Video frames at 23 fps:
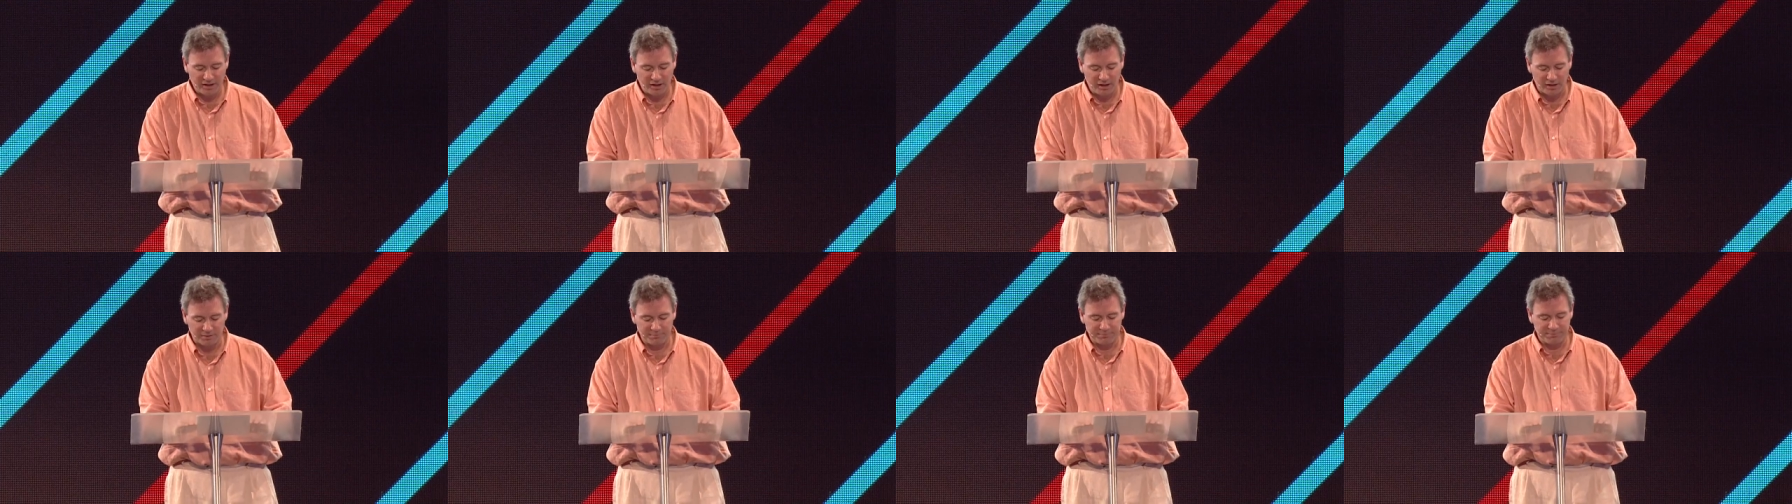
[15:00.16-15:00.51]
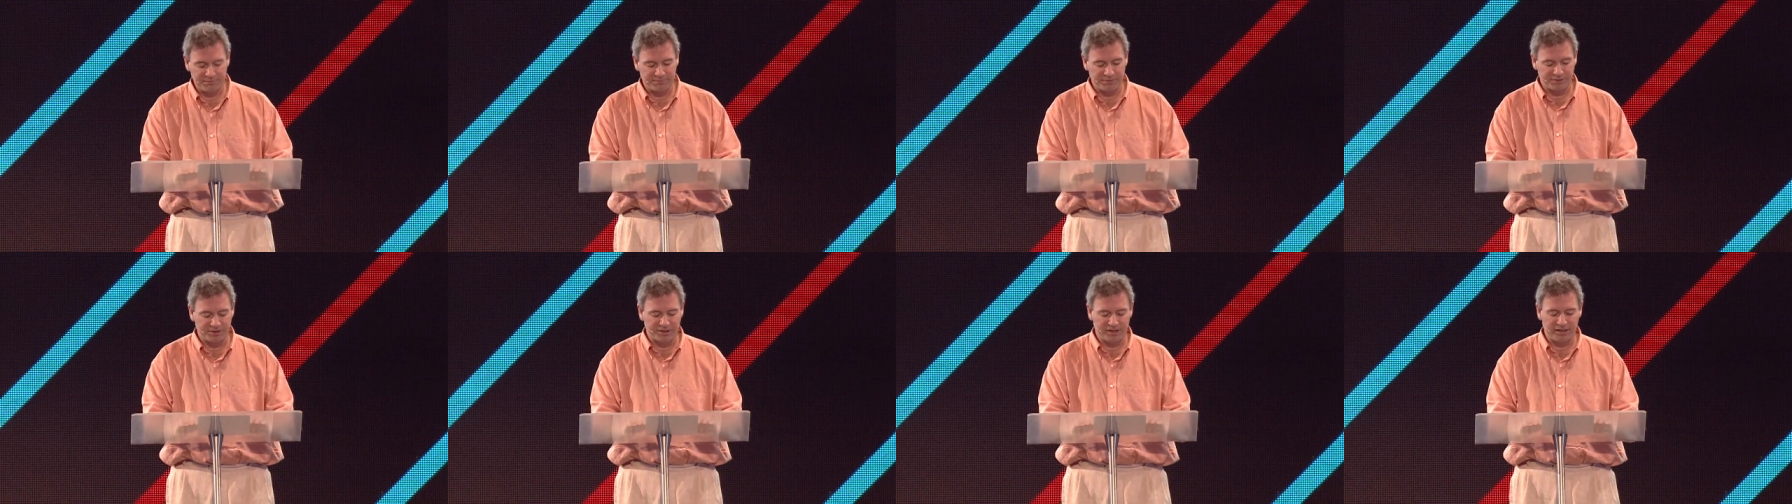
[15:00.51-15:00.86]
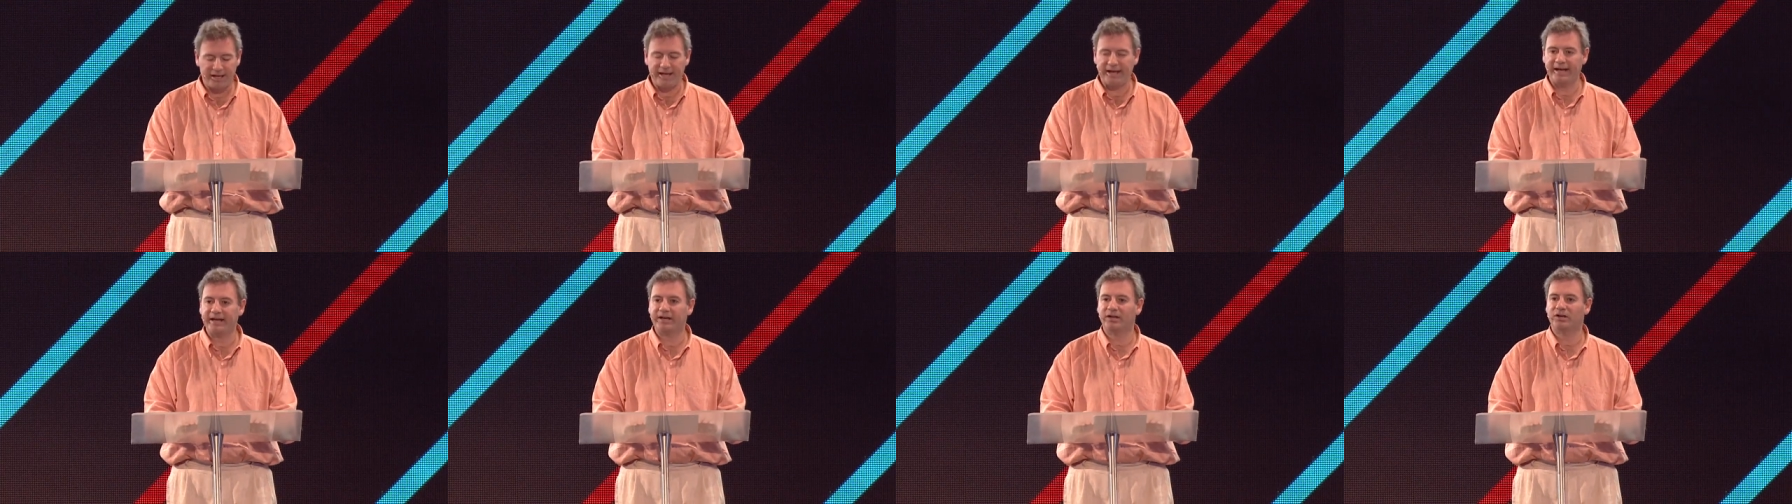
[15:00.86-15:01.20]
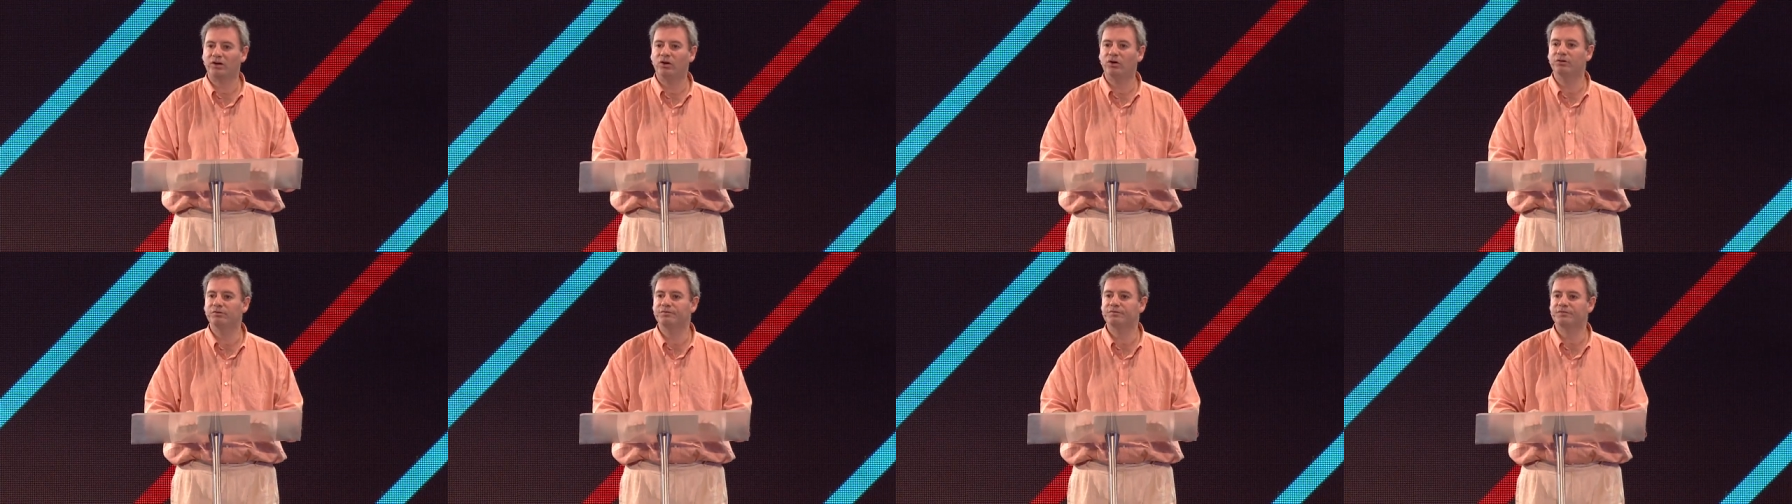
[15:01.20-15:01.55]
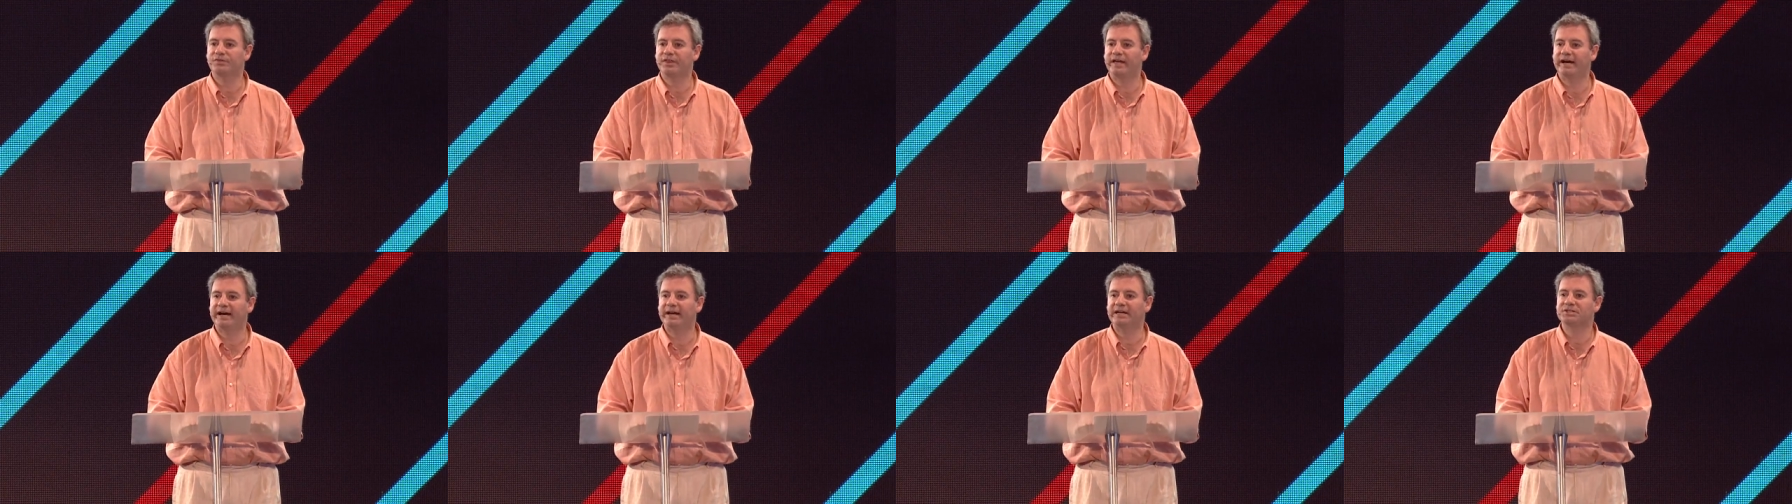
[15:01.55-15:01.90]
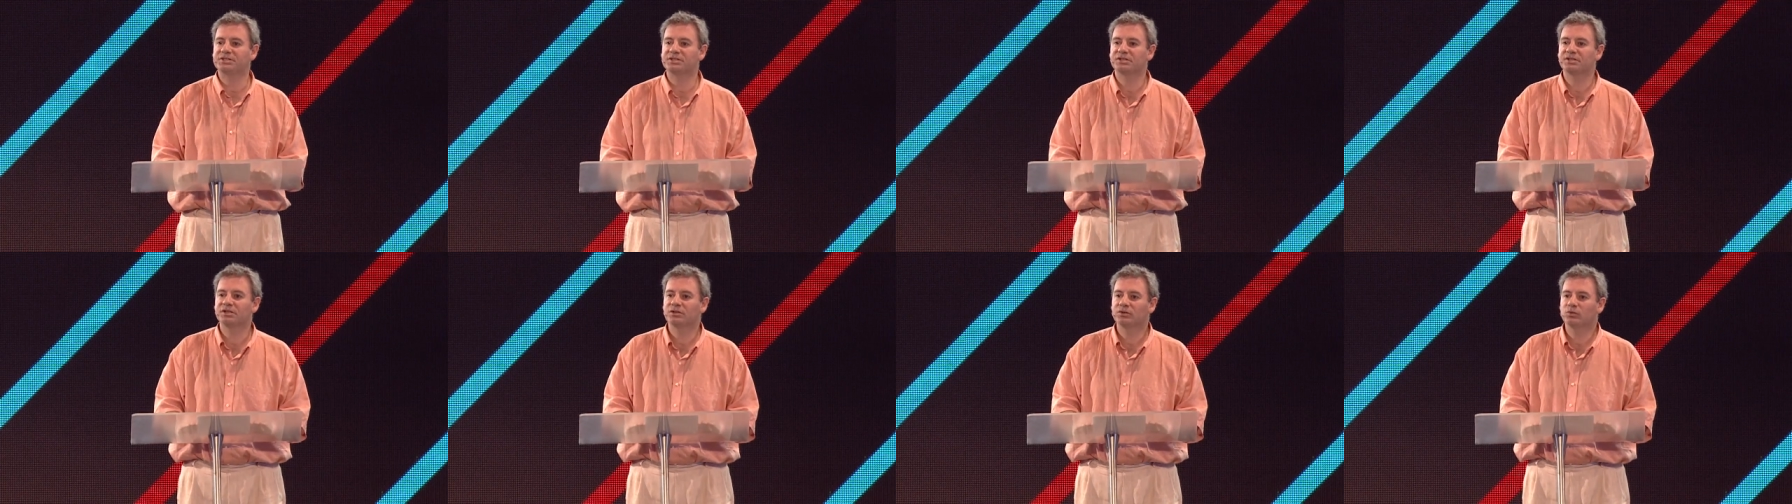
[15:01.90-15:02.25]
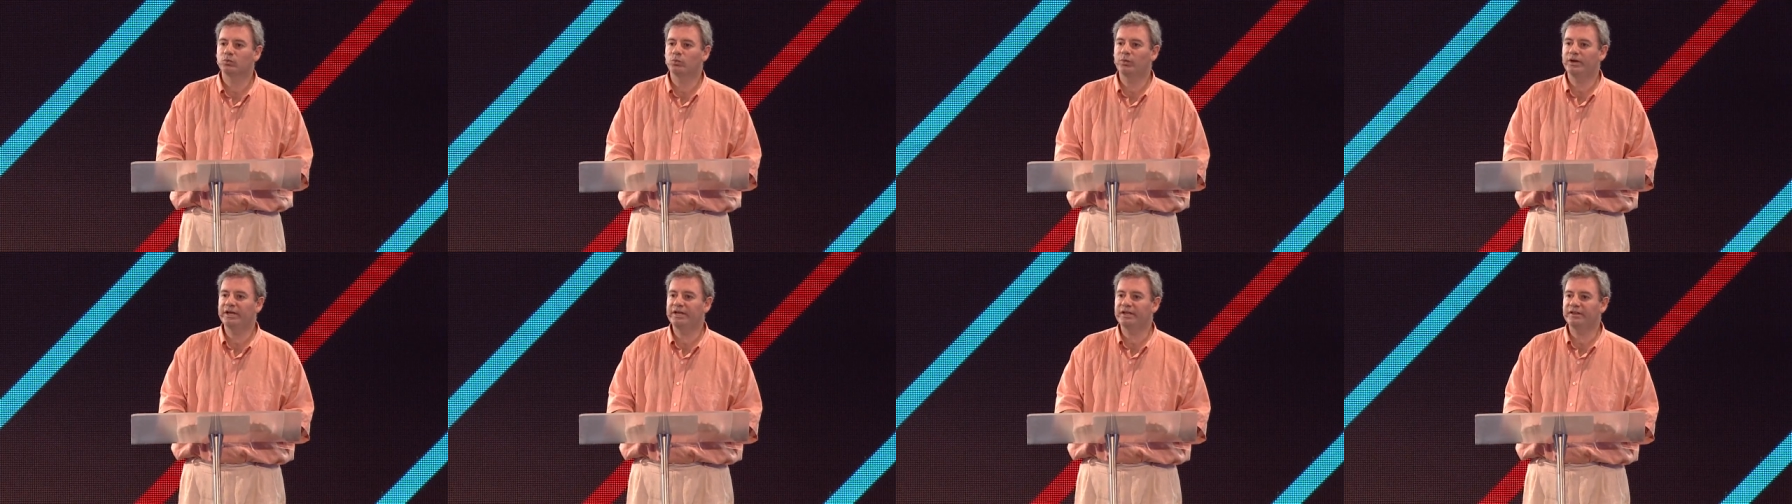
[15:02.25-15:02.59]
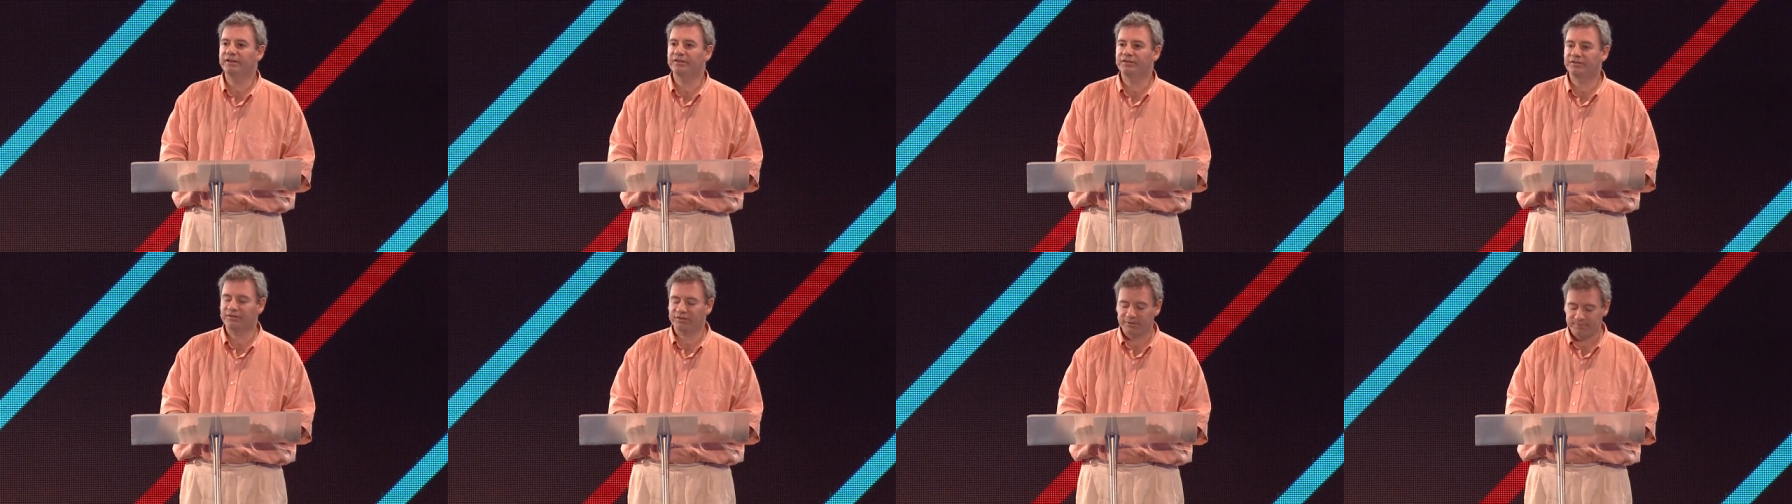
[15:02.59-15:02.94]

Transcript: up for the lack of that with.